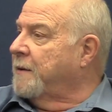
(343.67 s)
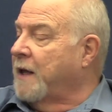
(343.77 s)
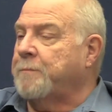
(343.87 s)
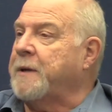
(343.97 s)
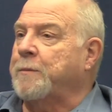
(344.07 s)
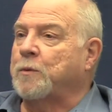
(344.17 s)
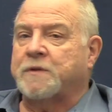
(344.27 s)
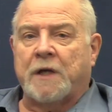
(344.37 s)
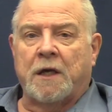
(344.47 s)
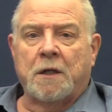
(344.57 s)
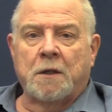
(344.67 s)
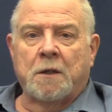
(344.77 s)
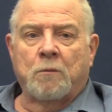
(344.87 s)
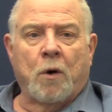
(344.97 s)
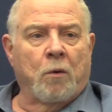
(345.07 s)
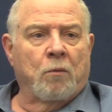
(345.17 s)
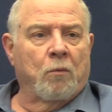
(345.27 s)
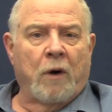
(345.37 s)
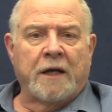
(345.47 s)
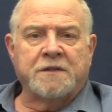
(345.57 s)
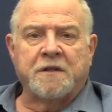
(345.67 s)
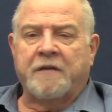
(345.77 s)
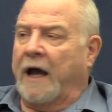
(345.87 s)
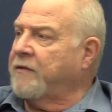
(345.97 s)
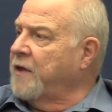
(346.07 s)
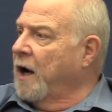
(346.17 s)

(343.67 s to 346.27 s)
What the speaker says: then people will say, "Oh, why isn't that there?